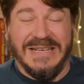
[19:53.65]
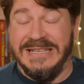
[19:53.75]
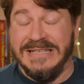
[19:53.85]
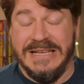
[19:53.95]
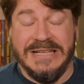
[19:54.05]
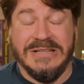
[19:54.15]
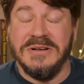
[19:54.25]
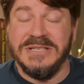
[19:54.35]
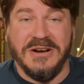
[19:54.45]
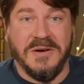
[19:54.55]
It
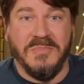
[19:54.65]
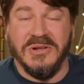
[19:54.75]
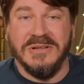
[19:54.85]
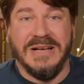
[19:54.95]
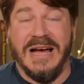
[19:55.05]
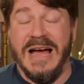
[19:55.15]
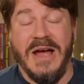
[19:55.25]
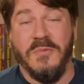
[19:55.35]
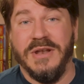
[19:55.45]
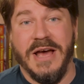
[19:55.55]
looked terrible. I
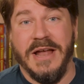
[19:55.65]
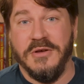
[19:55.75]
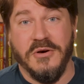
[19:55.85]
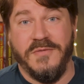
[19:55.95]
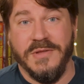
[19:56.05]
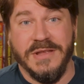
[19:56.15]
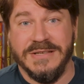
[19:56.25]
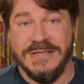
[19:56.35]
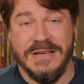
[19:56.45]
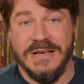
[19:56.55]
would not go for
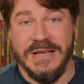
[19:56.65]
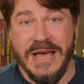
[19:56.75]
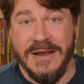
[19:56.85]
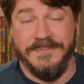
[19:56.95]
this again.